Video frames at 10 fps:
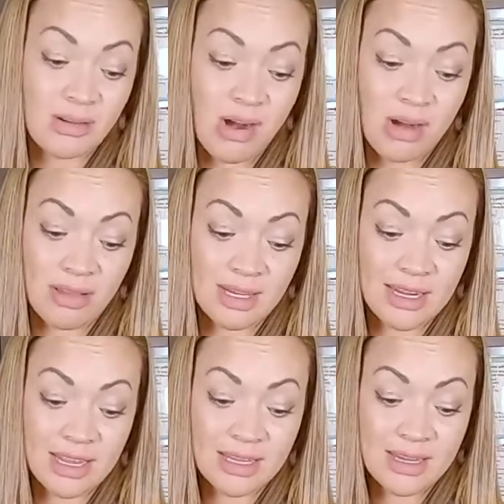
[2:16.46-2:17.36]
garlic,
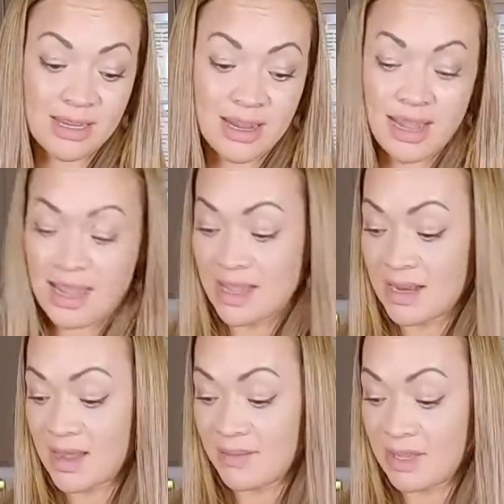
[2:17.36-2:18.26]
and onion,
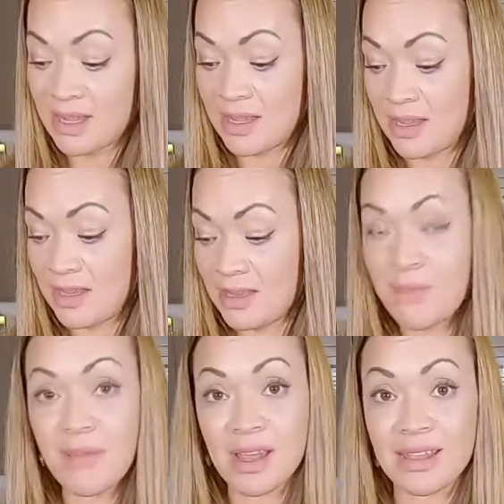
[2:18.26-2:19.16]
and I'm gonna
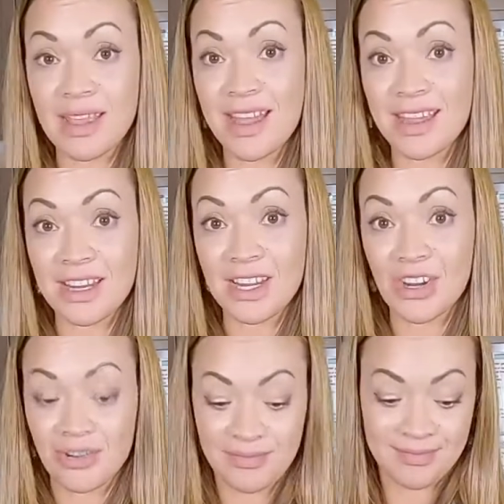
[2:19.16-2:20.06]
combine that in here.